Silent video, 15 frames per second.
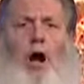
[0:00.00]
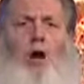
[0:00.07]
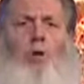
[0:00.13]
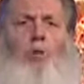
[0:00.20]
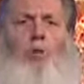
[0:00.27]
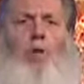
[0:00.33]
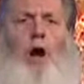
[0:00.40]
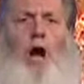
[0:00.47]
are
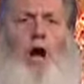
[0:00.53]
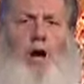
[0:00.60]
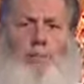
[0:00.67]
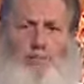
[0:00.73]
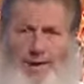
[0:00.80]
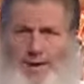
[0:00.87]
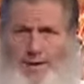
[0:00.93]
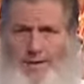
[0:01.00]

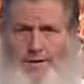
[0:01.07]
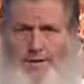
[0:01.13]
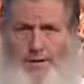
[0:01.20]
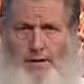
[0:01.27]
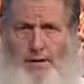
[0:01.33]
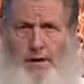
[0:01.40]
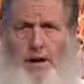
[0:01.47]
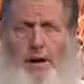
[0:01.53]
Ar-Rahman,